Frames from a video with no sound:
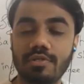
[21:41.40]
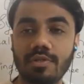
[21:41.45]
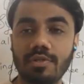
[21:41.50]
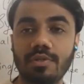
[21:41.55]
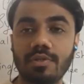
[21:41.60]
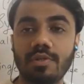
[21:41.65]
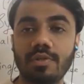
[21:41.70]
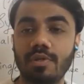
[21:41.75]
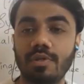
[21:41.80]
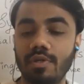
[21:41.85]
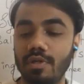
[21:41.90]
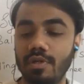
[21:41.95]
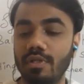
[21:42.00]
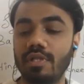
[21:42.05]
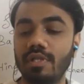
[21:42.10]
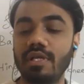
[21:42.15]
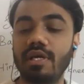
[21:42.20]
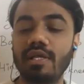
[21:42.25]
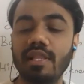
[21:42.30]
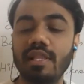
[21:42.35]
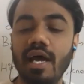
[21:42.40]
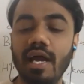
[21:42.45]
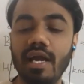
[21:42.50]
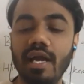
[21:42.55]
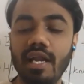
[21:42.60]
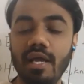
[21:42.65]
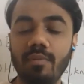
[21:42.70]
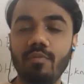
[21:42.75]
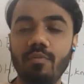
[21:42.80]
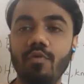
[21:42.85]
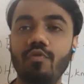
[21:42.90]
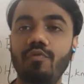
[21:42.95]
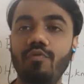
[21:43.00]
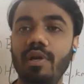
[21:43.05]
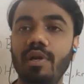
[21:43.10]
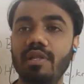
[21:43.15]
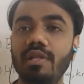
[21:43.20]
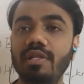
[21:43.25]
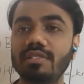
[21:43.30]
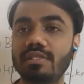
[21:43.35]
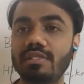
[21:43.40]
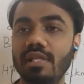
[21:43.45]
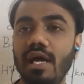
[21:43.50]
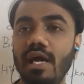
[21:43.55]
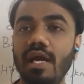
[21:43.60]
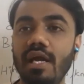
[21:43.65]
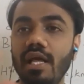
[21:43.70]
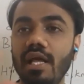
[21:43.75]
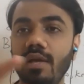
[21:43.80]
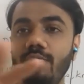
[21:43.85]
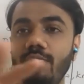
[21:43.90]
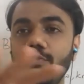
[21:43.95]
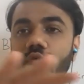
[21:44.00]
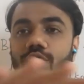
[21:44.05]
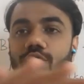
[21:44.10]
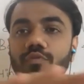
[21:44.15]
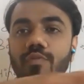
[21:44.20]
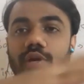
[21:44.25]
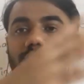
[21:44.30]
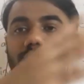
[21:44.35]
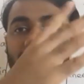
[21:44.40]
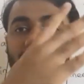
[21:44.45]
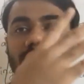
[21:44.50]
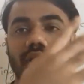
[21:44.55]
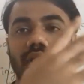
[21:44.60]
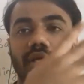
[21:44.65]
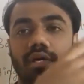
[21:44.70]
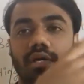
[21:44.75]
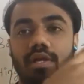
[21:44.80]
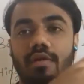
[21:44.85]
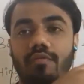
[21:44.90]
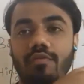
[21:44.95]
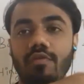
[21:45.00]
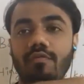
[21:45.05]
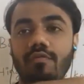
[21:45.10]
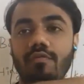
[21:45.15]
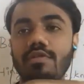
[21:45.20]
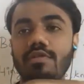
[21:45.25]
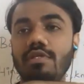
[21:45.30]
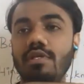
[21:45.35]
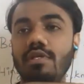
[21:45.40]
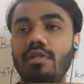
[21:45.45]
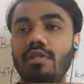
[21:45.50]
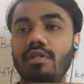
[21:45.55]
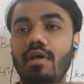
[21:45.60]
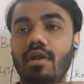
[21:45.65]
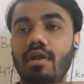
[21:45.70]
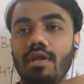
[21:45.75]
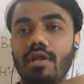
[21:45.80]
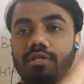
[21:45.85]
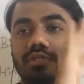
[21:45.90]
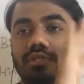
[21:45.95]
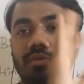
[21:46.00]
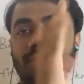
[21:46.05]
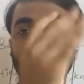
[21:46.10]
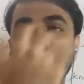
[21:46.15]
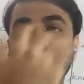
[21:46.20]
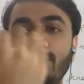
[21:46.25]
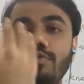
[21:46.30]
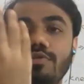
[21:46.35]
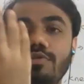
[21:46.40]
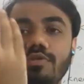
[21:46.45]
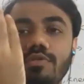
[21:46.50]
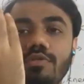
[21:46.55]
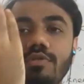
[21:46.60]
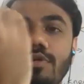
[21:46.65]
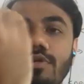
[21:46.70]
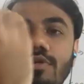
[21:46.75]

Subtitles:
So the gliding movement, the sliding movement here, if you will see the wrist bones,